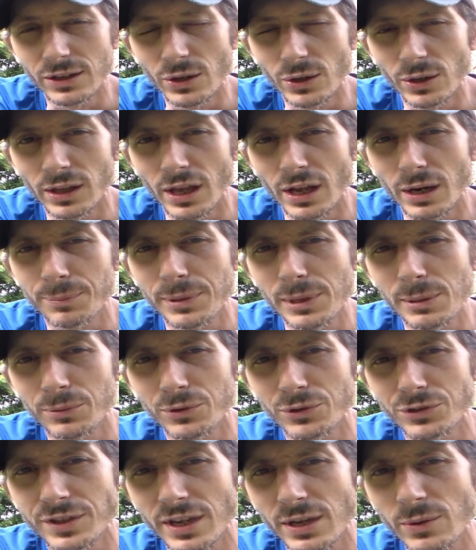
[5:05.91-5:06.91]
You know, a lot of
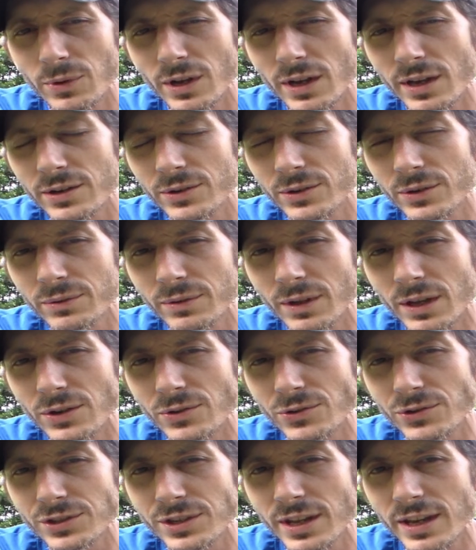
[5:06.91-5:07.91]
people say, well, I don't
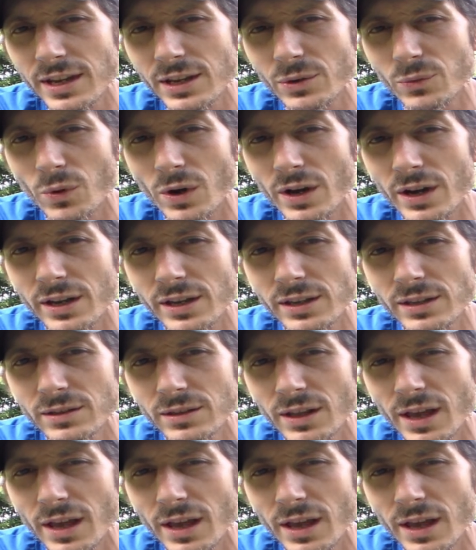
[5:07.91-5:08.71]
understand why,